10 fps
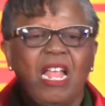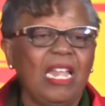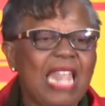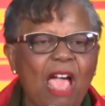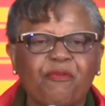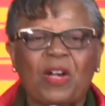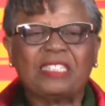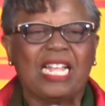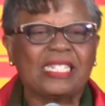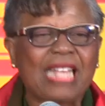left,
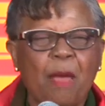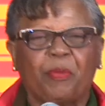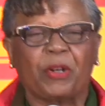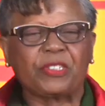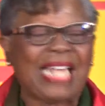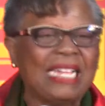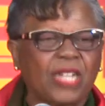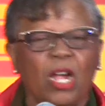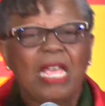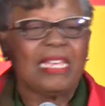right, and
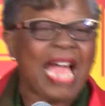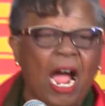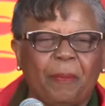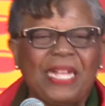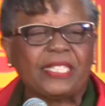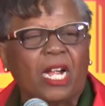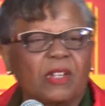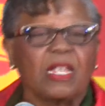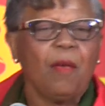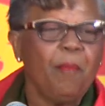center,
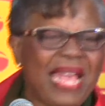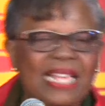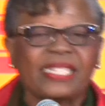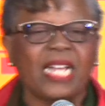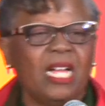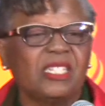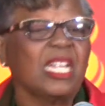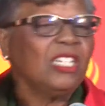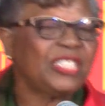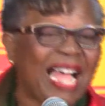carpenters, masons,
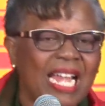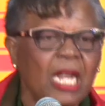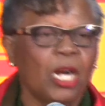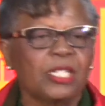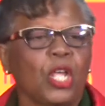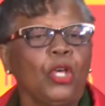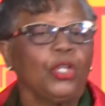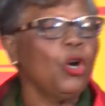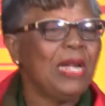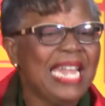tailors,
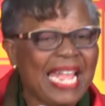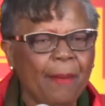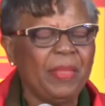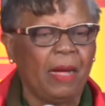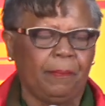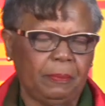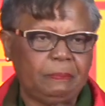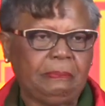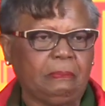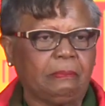you name
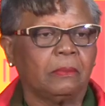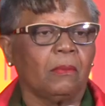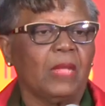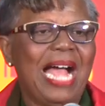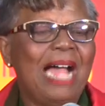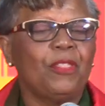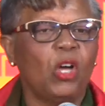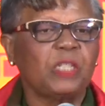them. And those